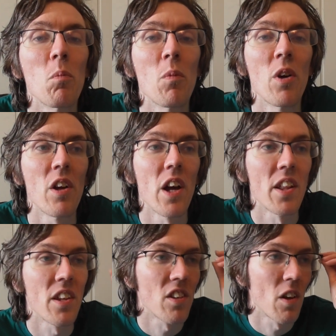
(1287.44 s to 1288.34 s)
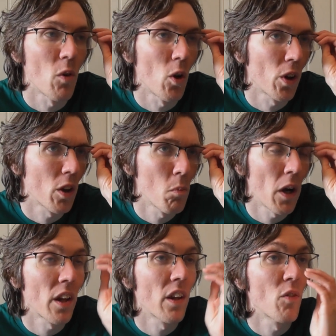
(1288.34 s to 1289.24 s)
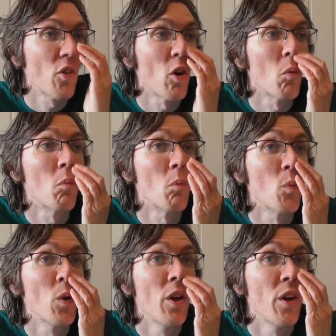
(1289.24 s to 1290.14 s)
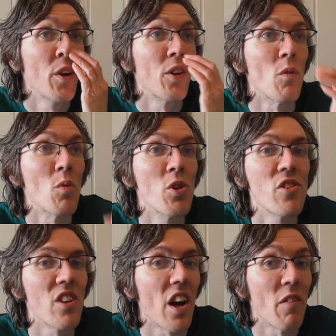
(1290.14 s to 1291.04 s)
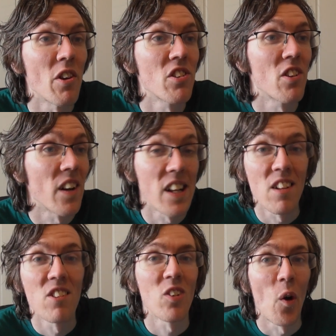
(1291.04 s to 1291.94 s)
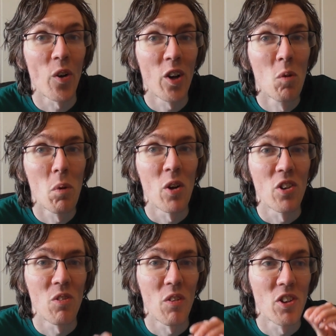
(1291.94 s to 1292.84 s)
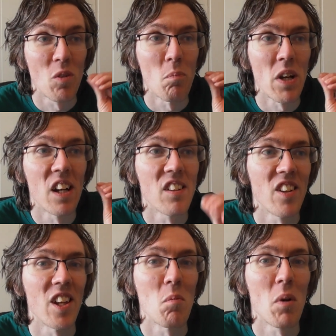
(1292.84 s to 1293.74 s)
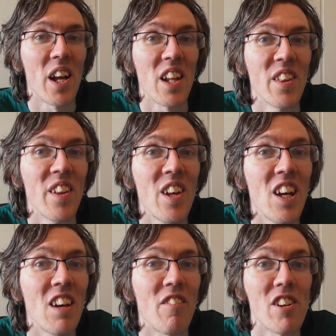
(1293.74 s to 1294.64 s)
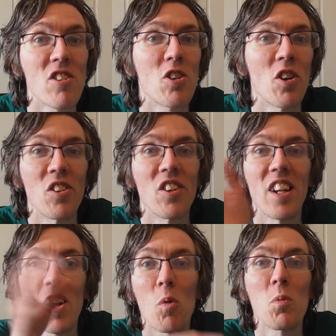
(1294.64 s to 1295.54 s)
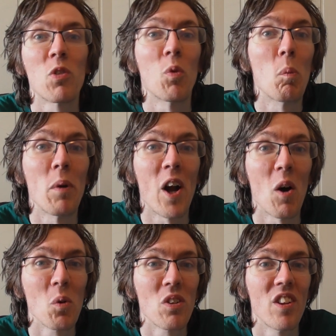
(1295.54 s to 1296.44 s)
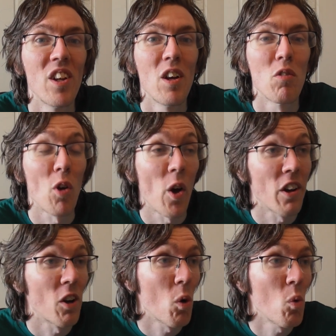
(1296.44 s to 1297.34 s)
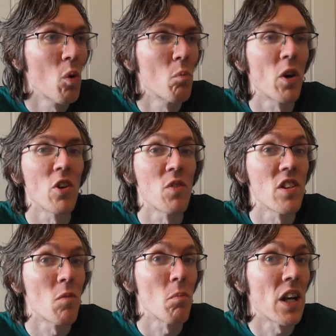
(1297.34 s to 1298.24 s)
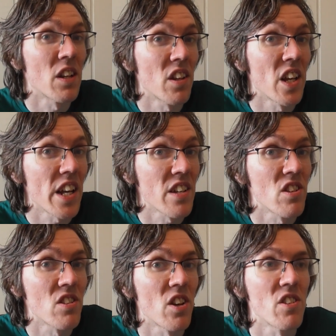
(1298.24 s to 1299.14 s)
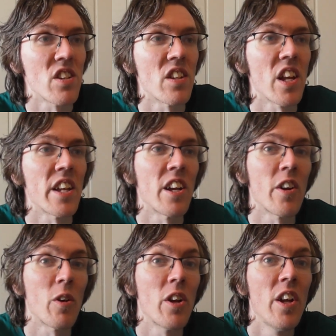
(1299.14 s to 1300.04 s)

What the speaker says: And as I walked back from the woods, I was a little startled because there was a military plane which suddenly comes swooping out, flying low, because there's a military exercise in the area